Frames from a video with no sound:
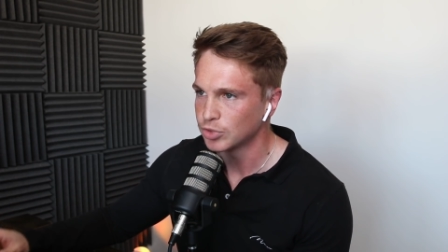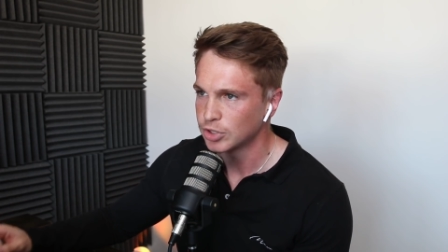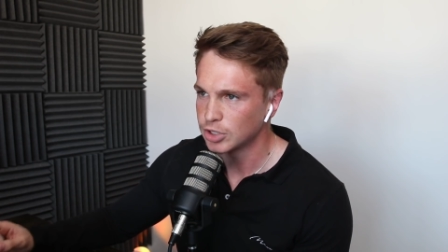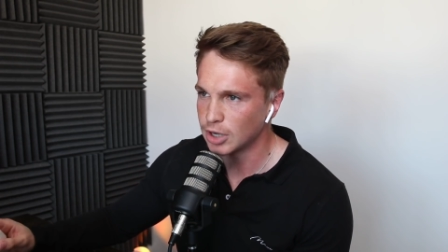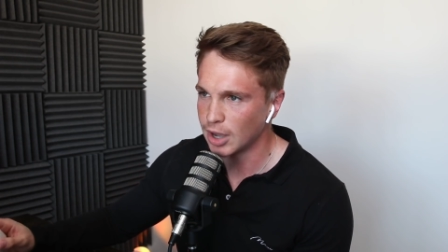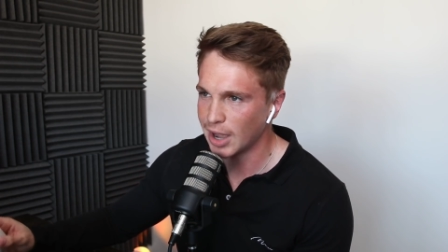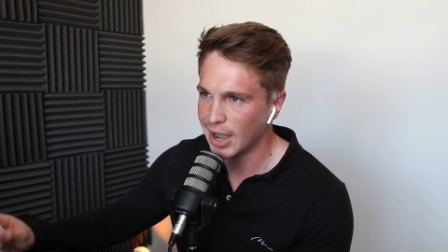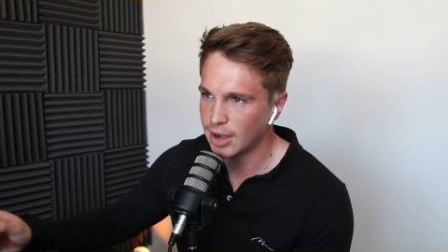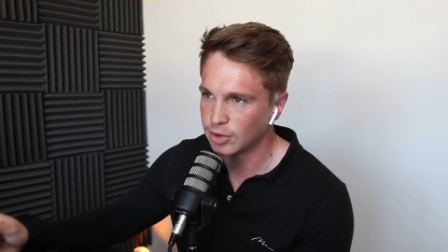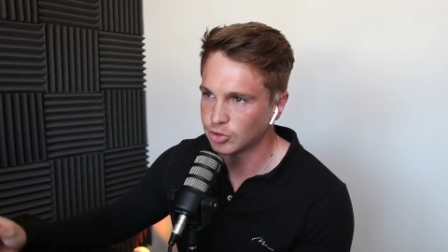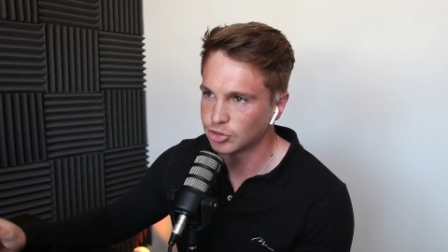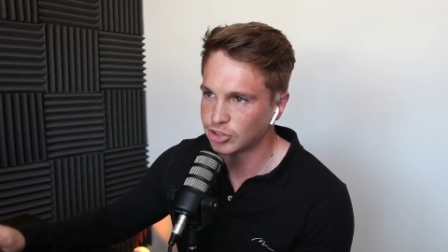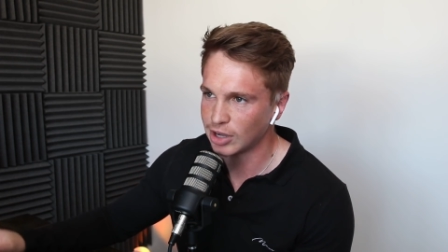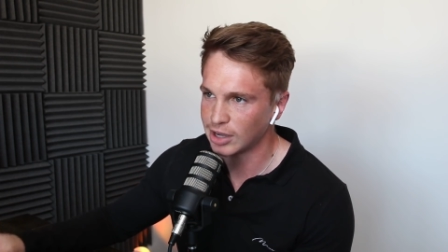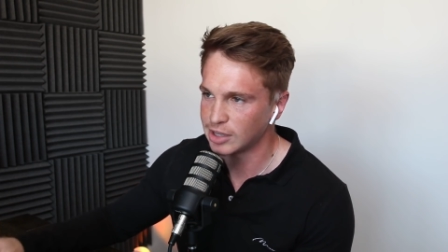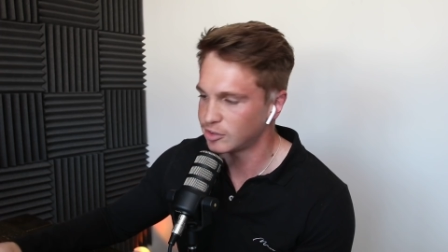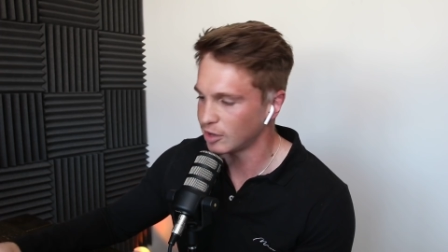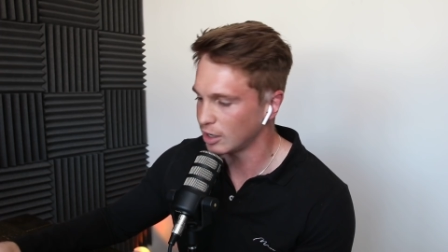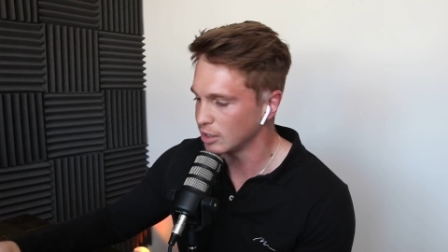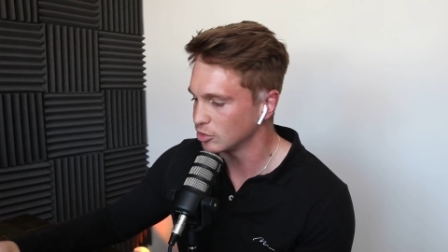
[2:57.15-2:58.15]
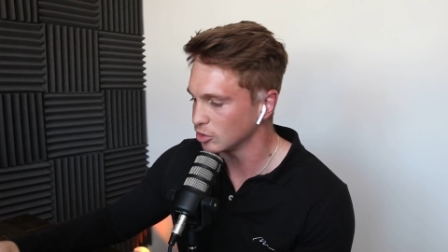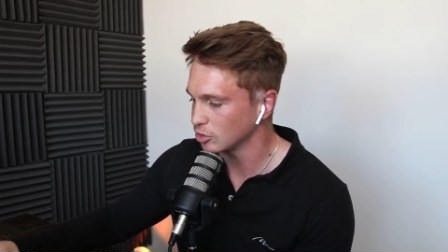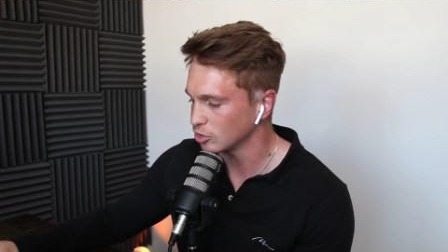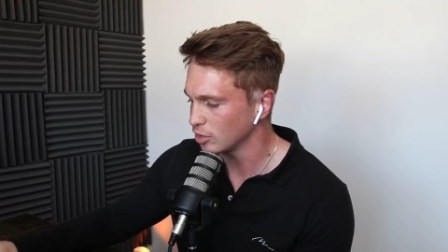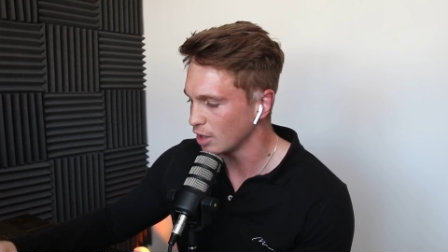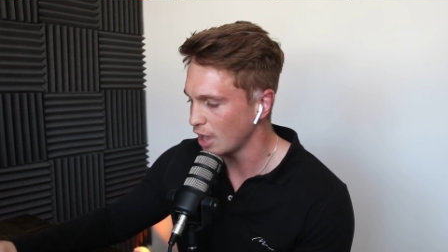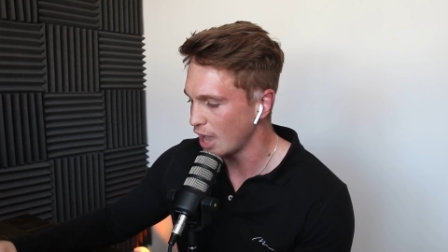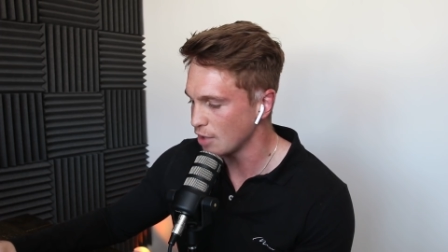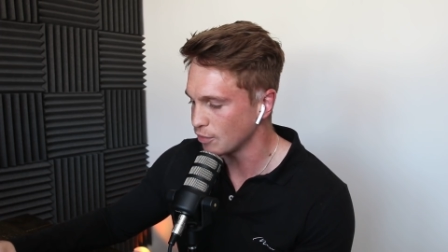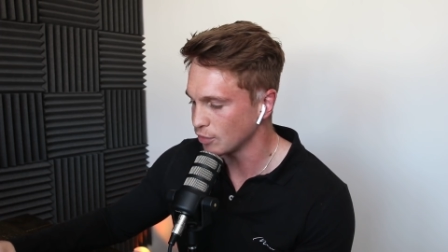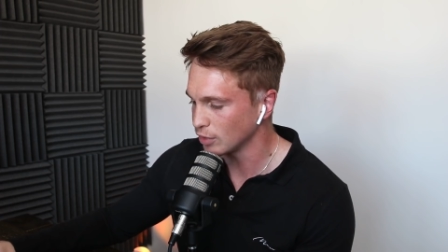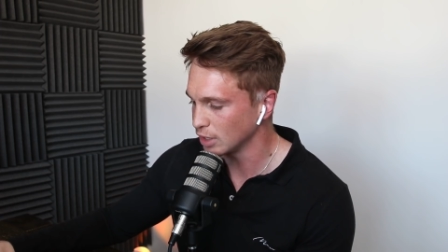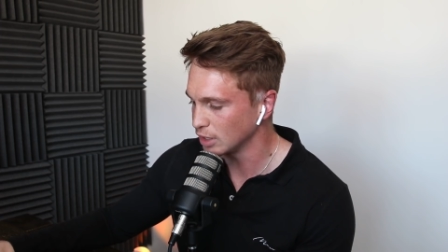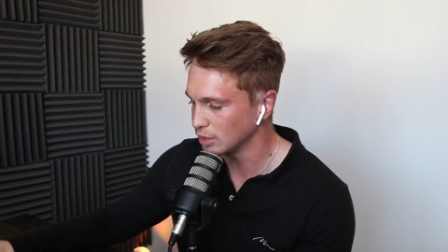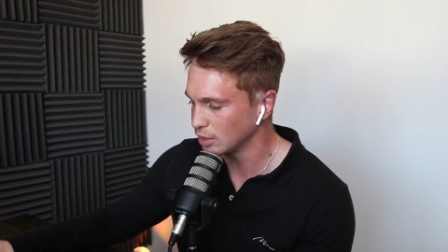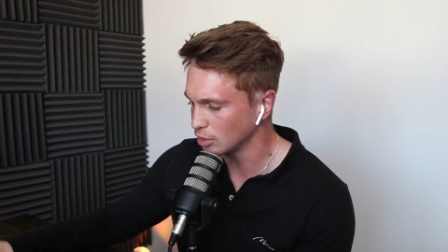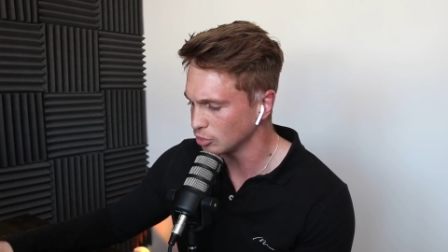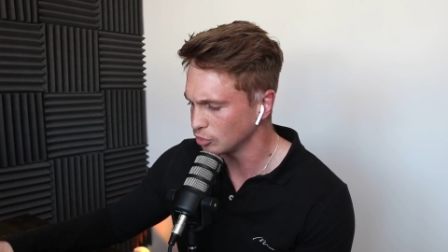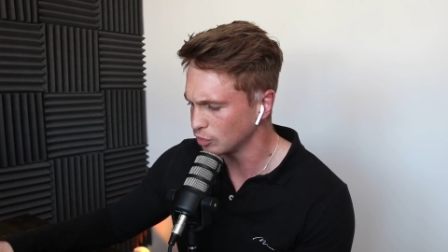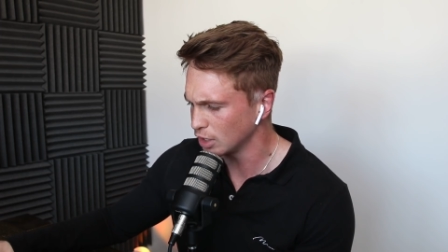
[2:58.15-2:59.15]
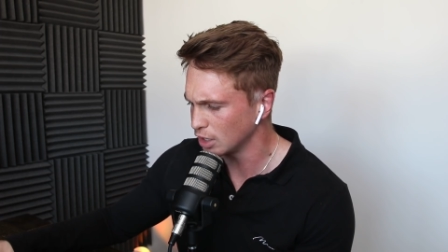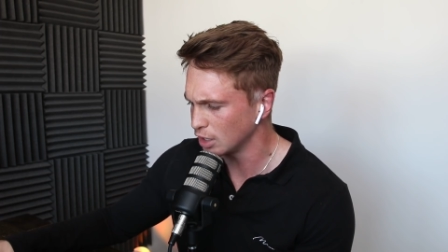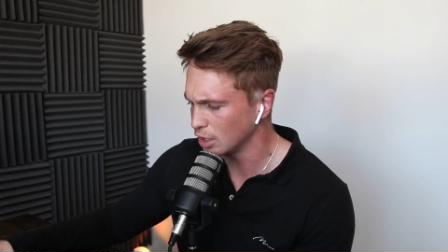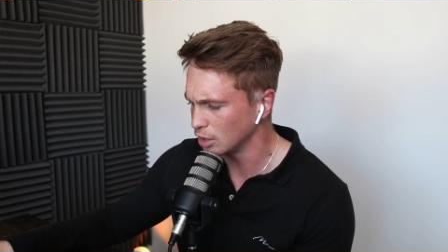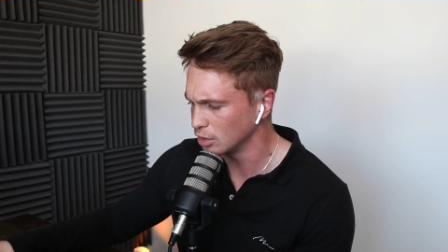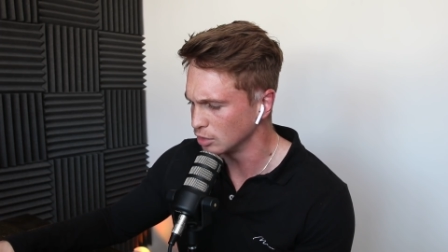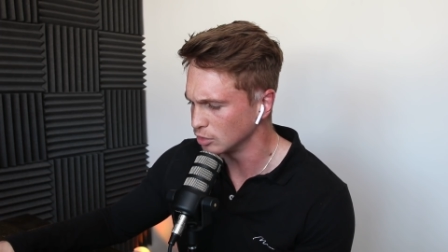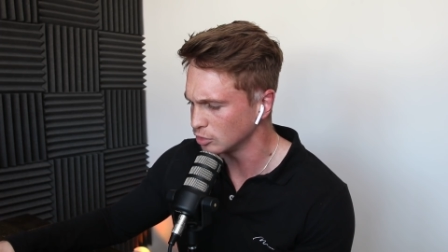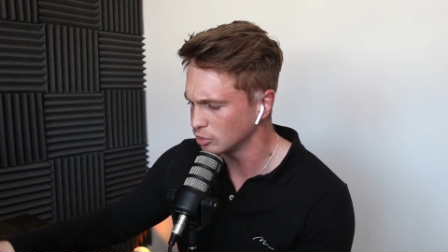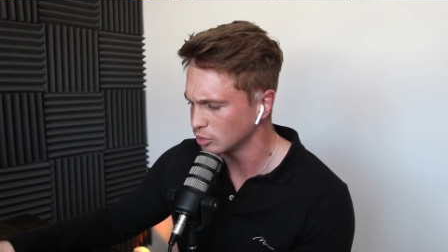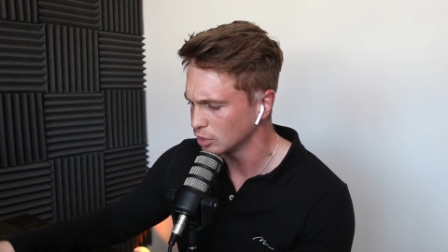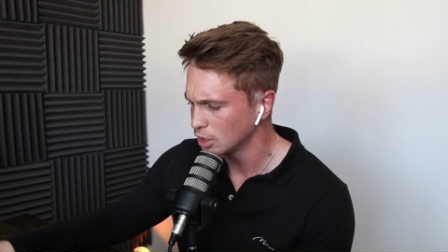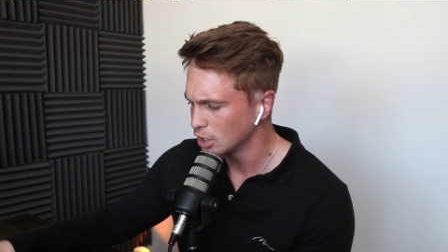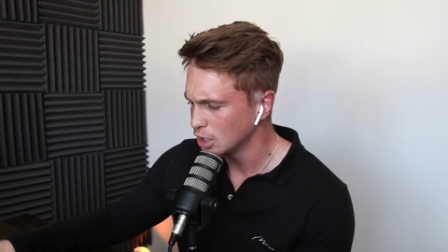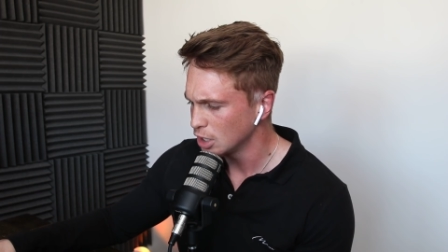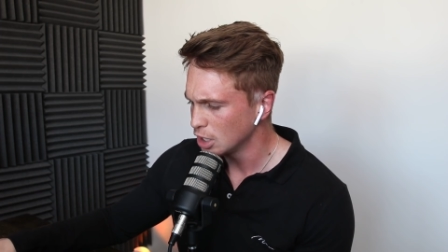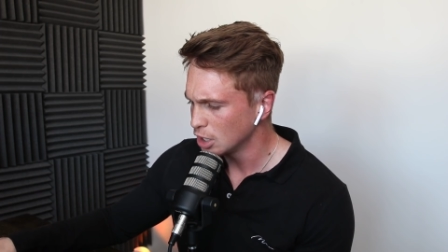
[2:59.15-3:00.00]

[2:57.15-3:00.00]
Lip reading: you know, how JJ just effortlessly does videos,